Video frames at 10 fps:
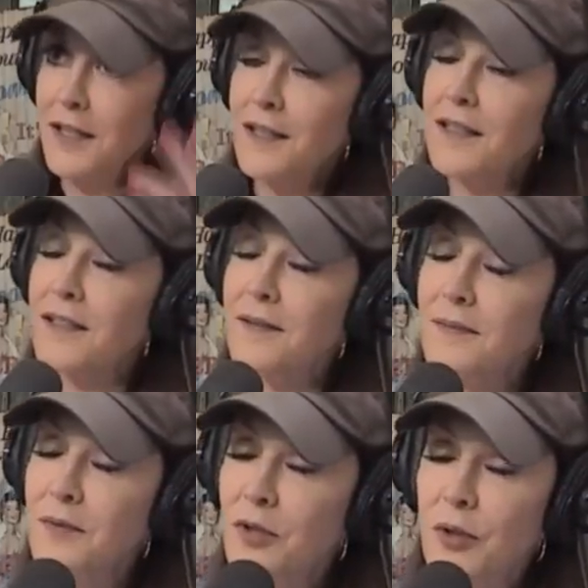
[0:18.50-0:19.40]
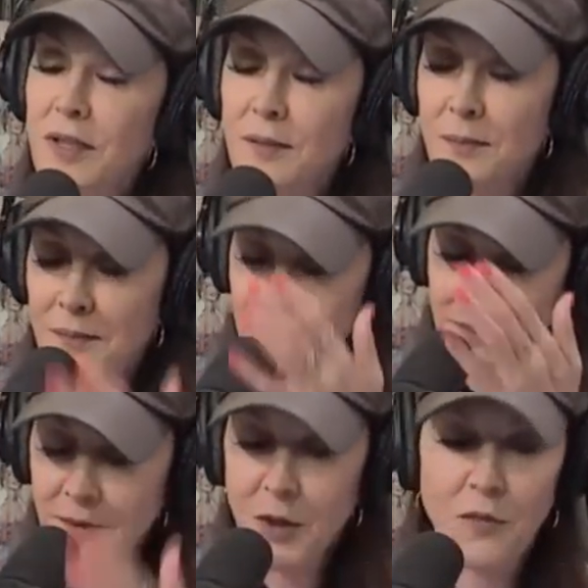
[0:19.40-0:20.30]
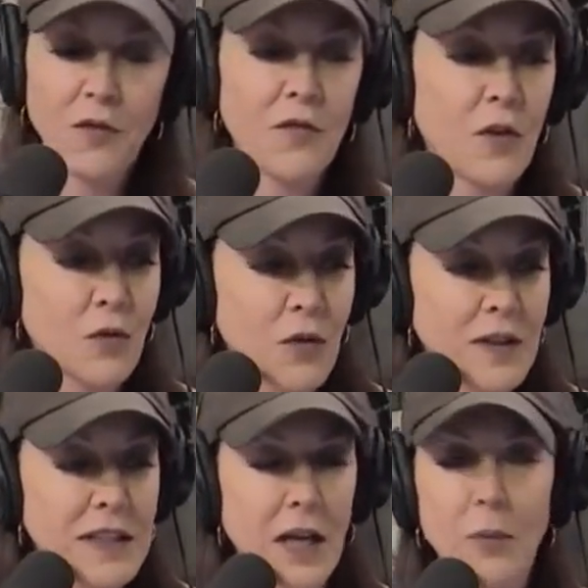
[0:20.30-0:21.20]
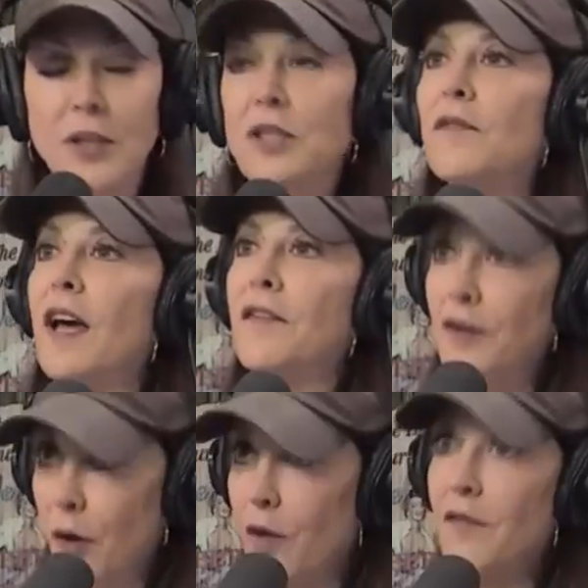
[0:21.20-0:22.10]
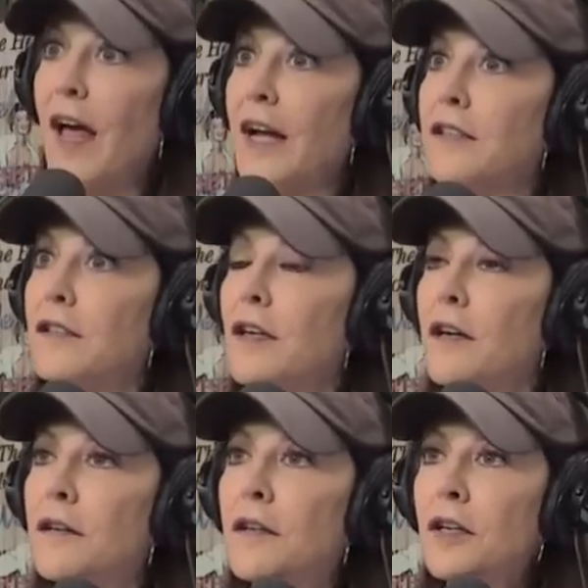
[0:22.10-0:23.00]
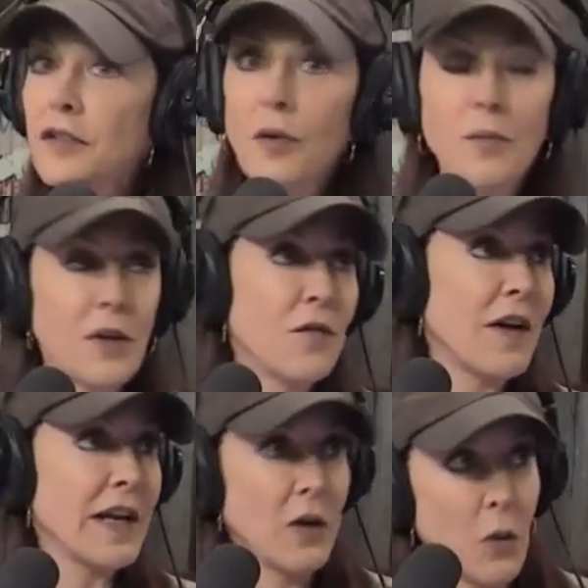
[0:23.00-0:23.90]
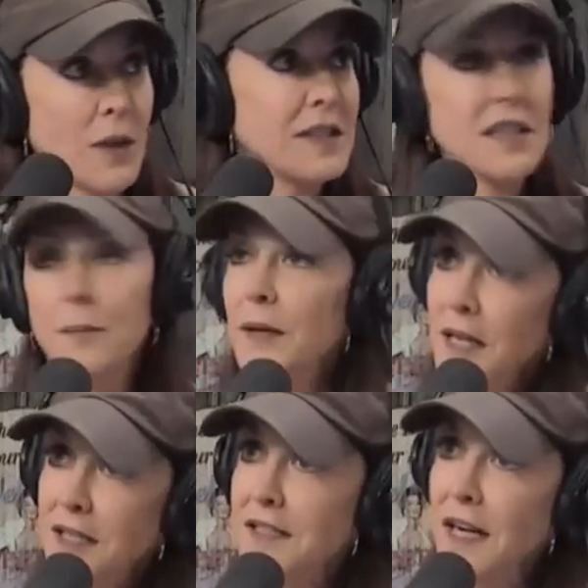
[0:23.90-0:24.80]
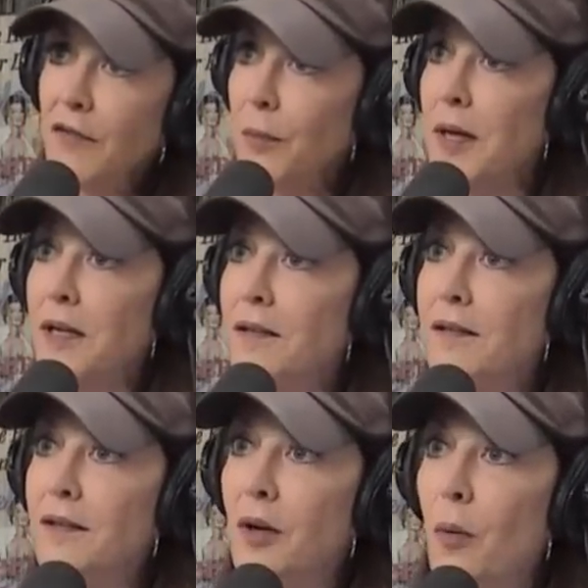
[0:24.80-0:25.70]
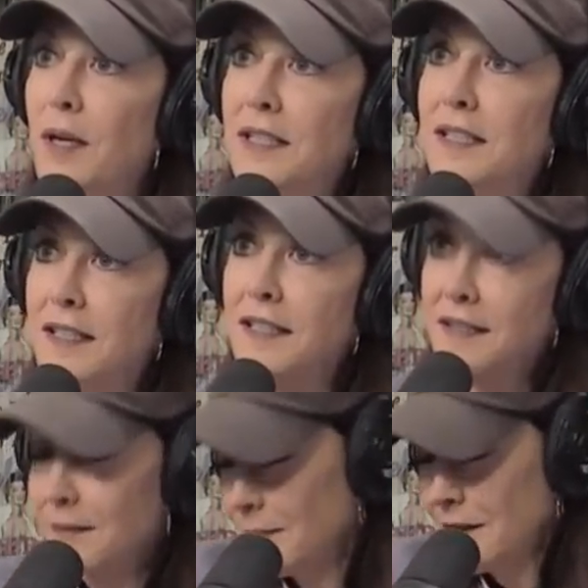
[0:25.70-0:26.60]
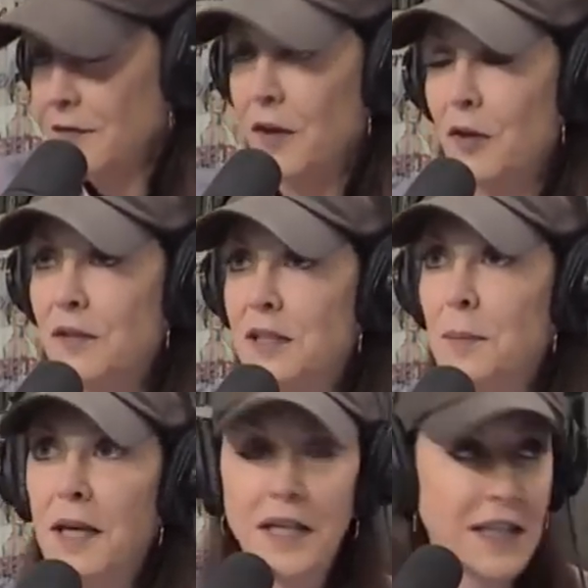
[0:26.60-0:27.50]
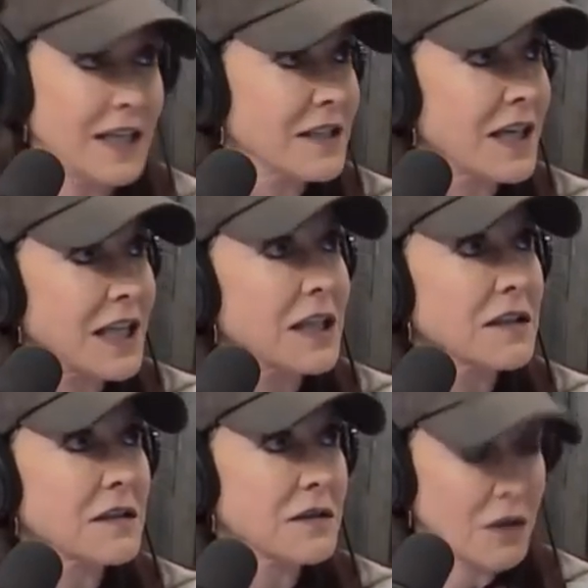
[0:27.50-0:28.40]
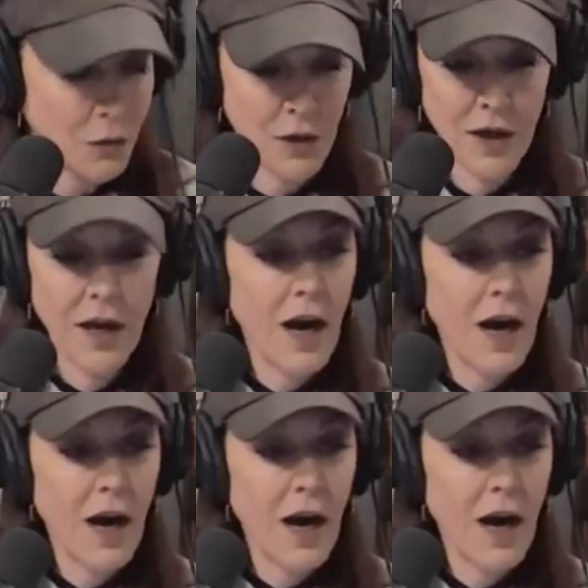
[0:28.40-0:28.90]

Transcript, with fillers: Uh, Judy's you know, funeral and yeah. celebration of life and all of that. And uh, so, you know, finding out who wants to speak because not everybody, you know, wants. It, it's difficult to right. speak at things like this. And so, yeah.